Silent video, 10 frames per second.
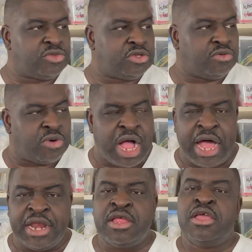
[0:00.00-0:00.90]

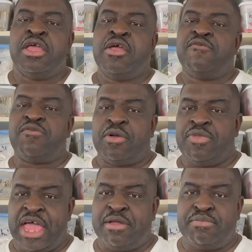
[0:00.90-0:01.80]
rod from
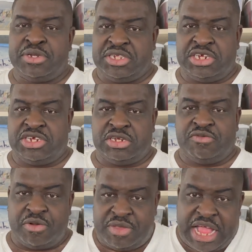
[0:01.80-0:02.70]
that position,
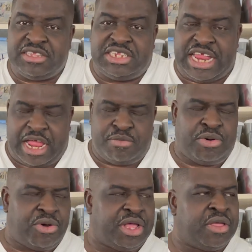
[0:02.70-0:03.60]
from that
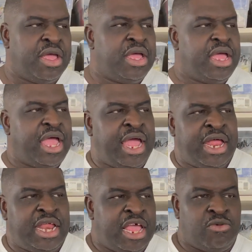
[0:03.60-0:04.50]
standpoint,
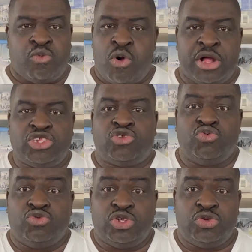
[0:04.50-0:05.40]
and it wants to
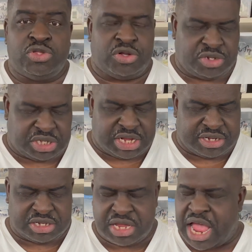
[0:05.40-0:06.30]
do those
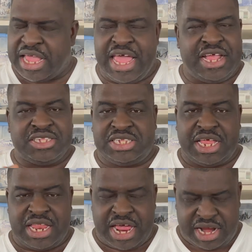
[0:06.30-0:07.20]
things. I can't say
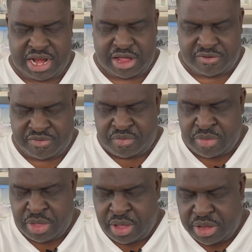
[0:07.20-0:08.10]
that enough.
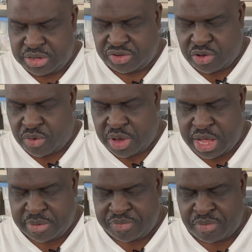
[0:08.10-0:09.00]

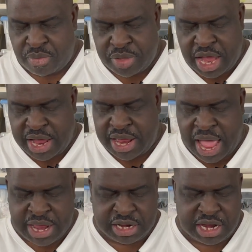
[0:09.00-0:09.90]
So
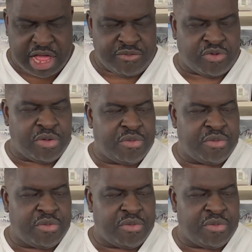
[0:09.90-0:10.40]
I love